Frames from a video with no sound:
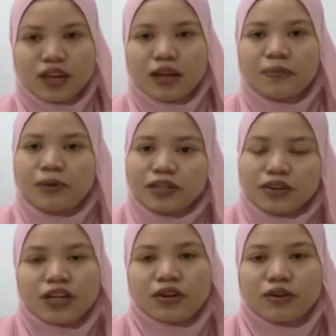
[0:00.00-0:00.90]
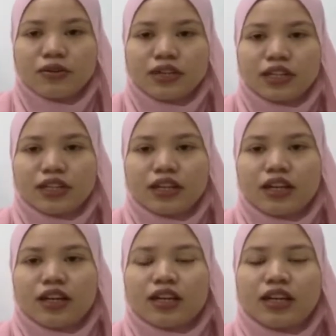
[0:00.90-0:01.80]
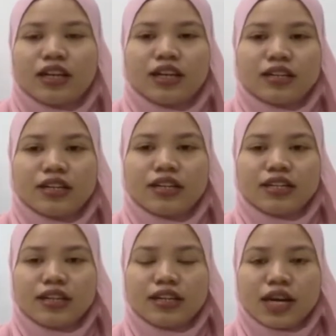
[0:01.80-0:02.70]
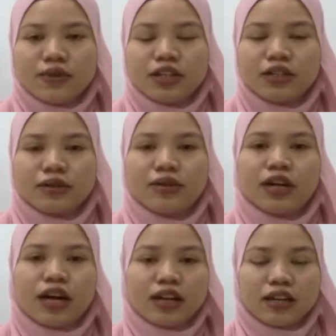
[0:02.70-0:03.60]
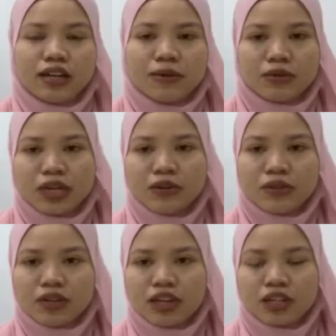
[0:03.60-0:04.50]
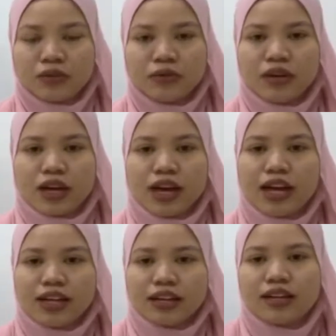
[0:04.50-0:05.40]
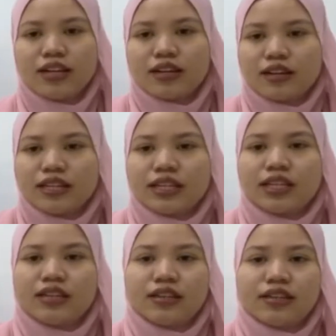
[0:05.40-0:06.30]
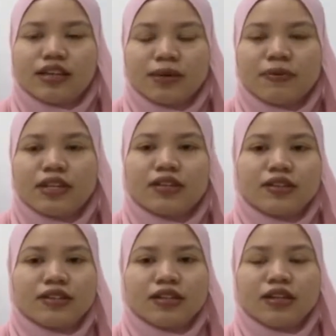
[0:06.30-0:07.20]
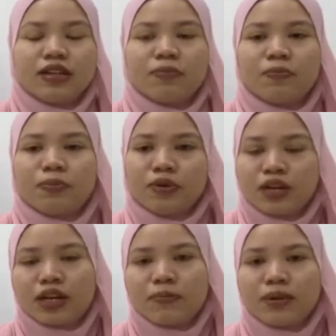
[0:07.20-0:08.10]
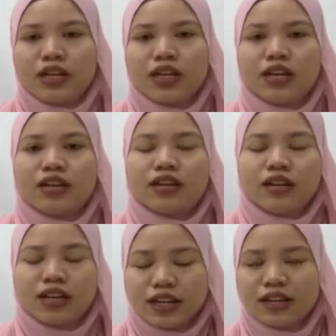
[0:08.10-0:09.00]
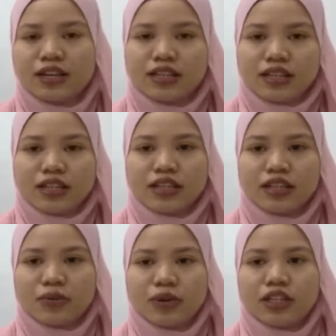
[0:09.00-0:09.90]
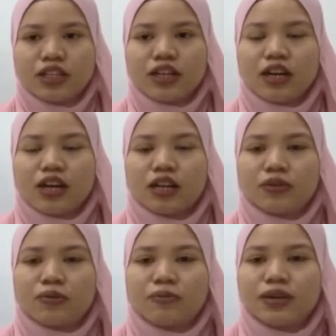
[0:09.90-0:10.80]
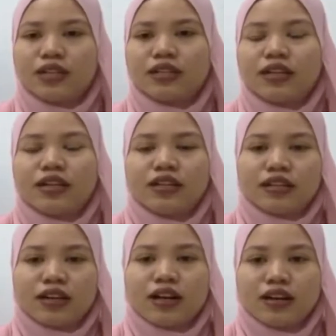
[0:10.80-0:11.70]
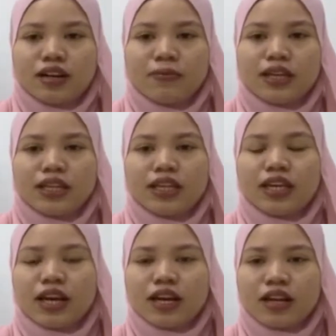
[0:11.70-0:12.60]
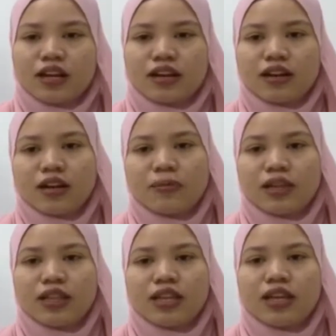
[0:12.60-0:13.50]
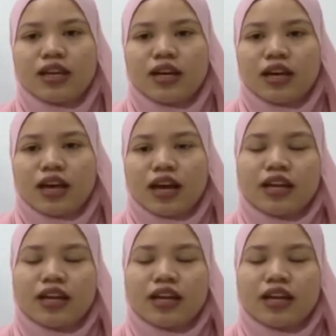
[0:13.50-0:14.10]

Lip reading: Based on the conclusion, the increase in the debt ratio and the debt to equity ratio and the decrease in the time interest earned put the company in a risky situation to meet its current liability and non-current liability, and